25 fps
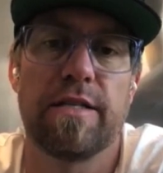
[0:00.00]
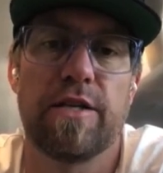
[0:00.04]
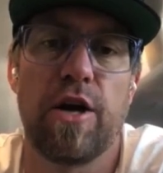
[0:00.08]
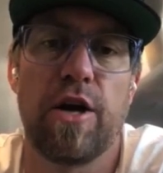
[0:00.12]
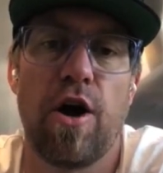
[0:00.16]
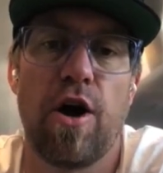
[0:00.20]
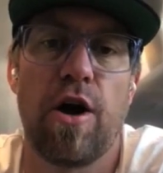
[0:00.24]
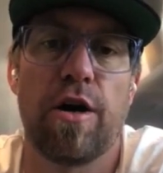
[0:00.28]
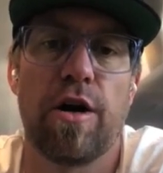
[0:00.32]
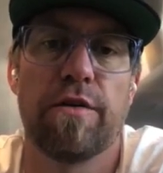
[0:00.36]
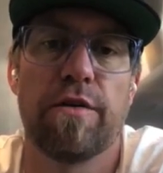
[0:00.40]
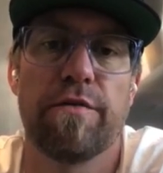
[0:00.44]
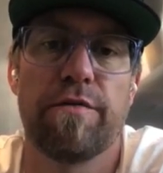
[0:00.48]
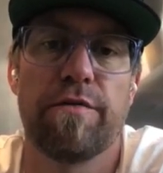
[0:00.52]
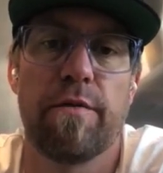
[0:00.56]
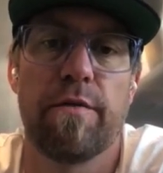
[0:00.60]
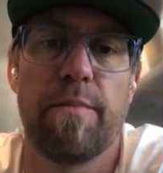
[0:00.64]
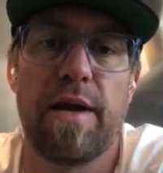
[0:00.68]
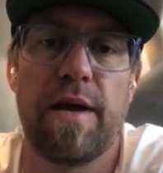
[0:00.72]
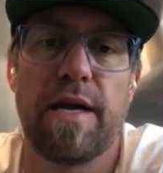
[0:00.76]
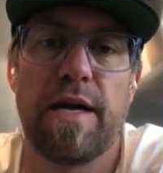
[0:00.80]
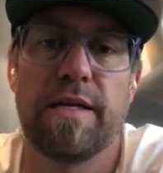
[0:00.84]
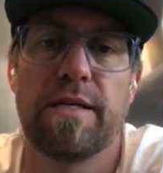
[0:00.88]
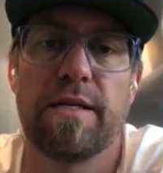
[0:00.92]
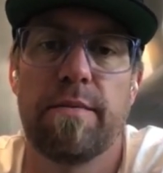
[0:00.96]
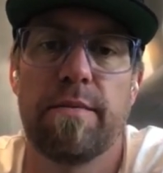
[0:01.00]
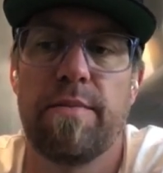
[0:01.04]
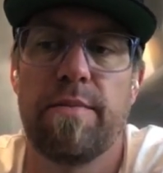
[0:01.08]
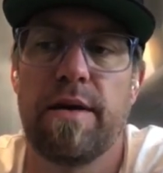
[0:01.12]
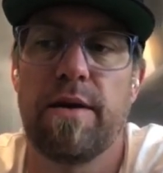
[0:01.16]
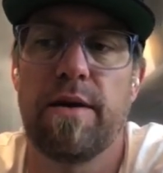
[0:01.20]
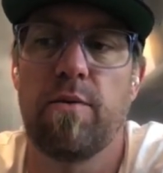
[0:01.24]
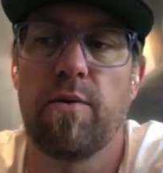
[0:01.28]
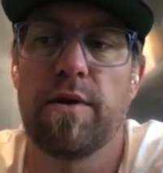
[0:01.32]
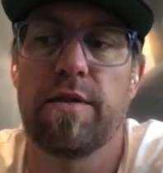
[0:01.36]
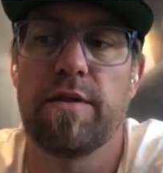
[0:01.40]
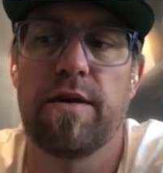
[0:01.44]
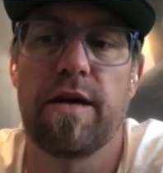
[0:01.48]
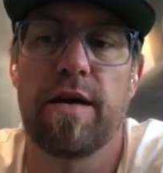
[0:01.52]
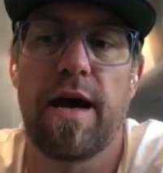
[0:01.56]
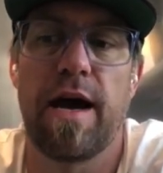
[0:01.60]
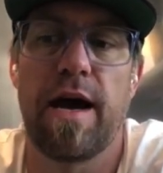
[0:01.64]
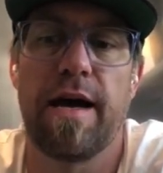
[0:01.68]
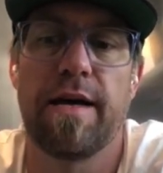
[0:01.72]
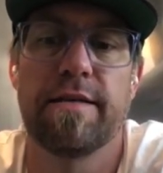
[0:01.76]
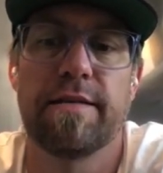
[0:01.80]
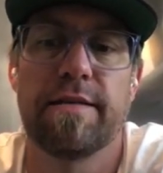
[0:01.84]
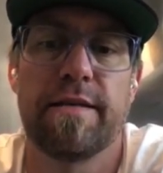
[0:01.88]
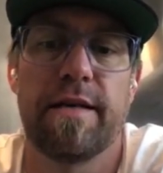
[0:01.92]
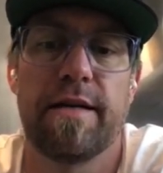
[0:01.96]
an honor for me to be with you
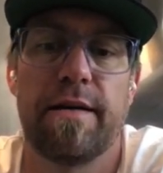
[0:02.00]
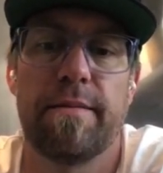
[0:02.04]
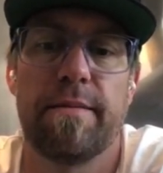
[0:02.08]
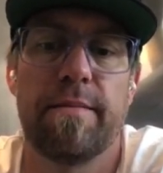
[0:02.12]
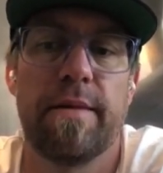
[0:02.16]
guys.